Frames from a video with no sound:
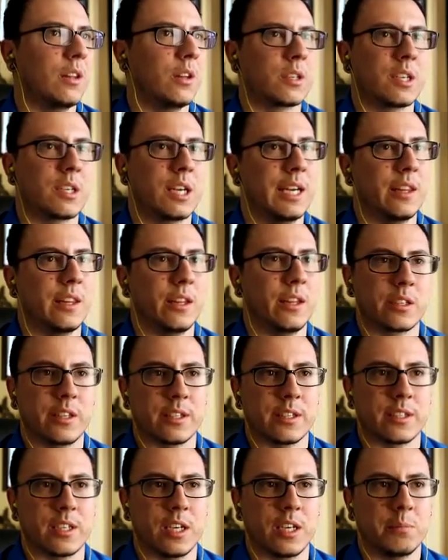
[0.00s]
I looked I
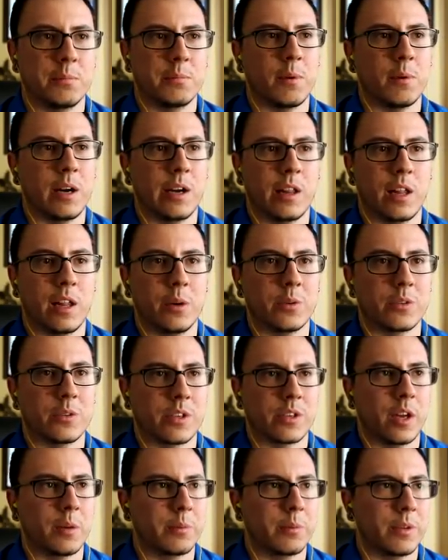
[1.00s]
looked this up while I
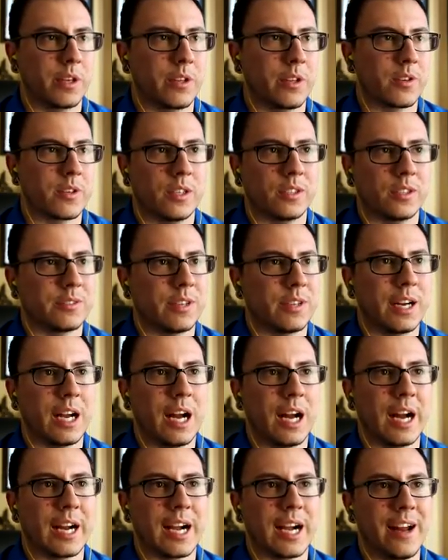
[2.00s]
was looking up the other stuff.
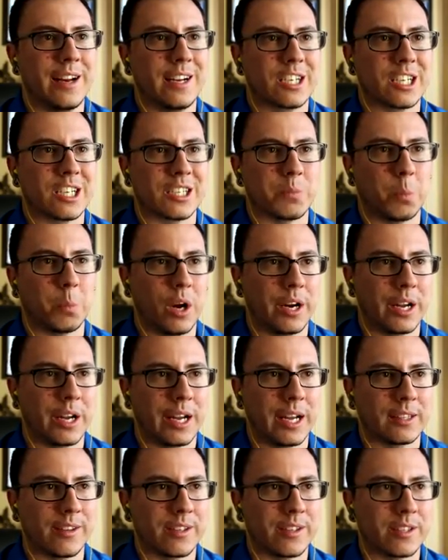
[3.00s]
I, I kinda just
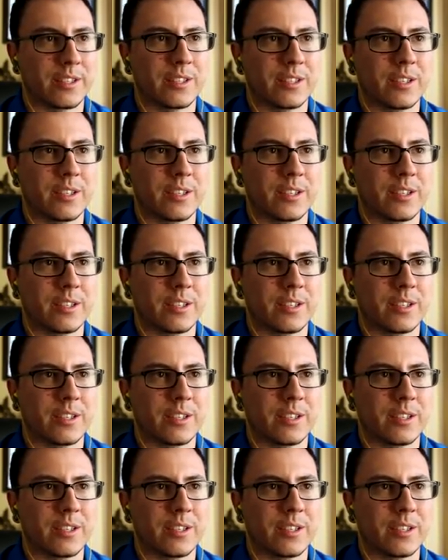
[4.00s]
wanna get